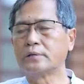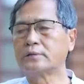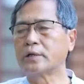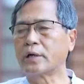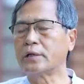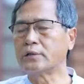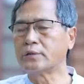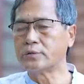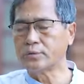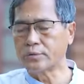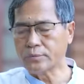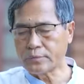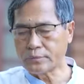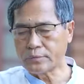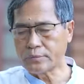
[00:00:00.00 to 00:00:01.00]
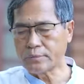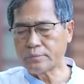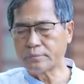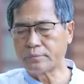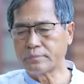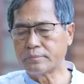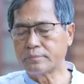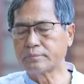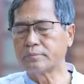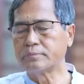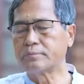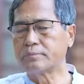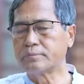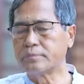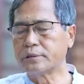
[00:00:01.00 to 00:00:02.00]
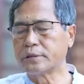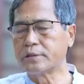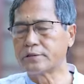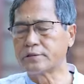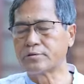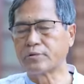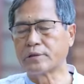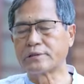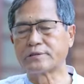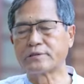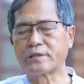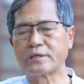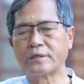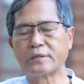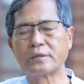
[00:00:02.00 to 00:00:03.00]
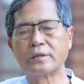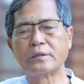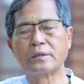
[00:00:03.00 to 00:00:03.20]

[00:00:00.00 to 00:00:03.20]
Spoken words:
trying to, that is what I'll say,